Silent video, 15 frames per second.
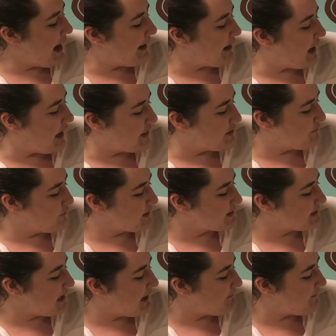And on the far
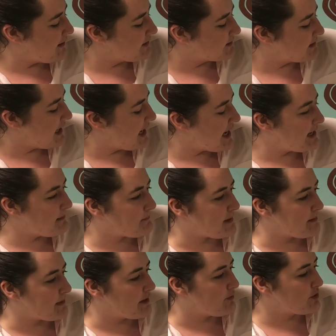side,
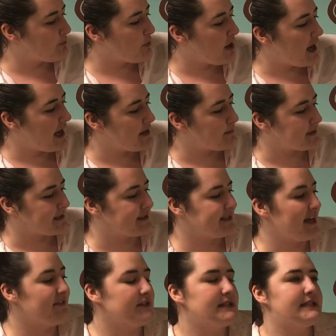beaming with pride, was
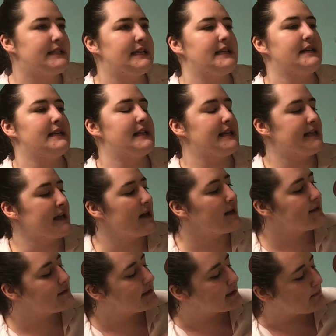17
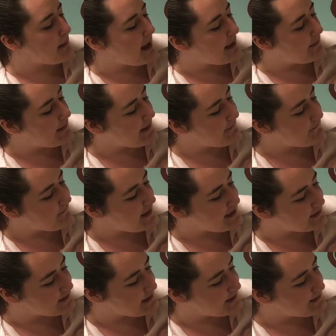young, smiling
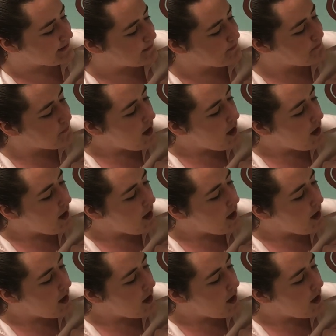faces.